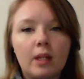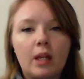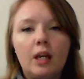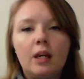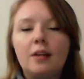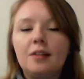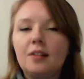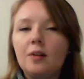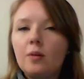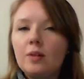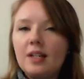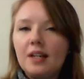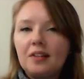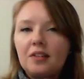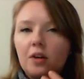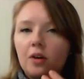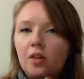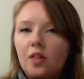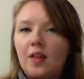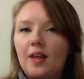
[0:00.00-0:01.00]
So these
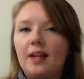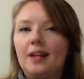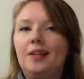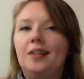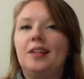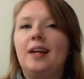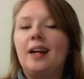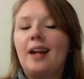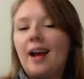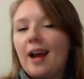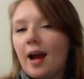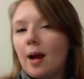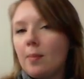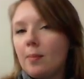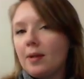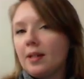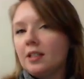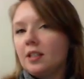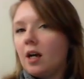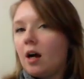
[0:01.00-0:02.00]
are things that
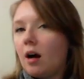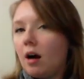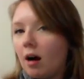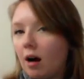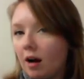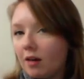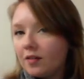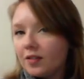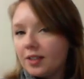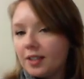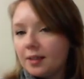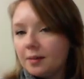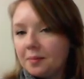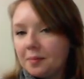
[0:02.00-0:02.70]
happened often.